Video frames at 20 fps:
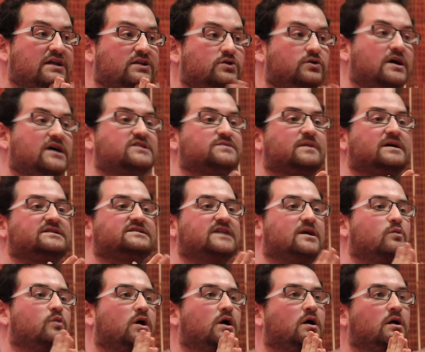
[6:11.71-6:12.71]
And you guys might
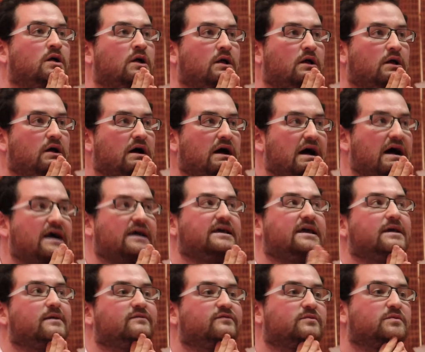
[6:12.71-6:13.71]
say, well, I
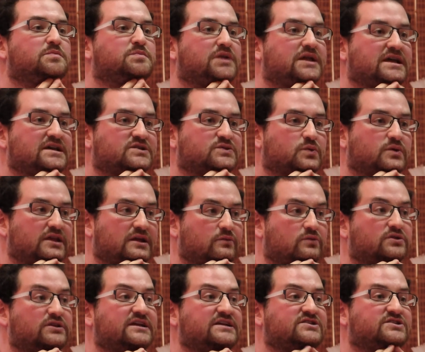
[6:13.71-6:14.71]
came from a place where they
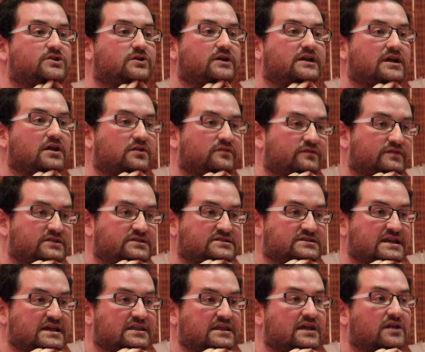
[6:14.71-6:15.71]
released 30
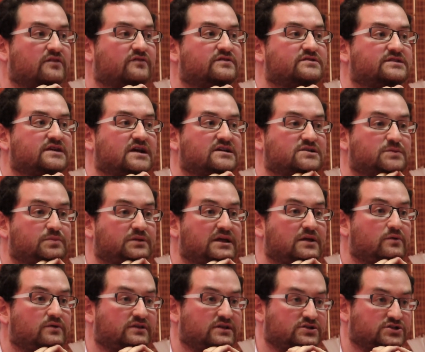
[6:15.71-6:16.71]
elephants and the elephants got to
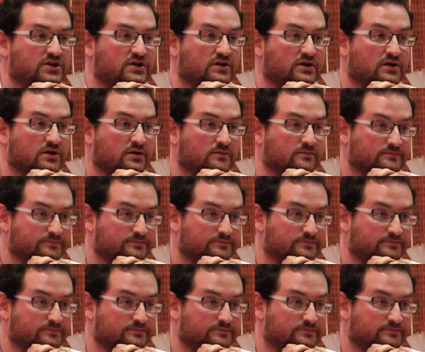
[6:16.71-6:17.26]
play with each other.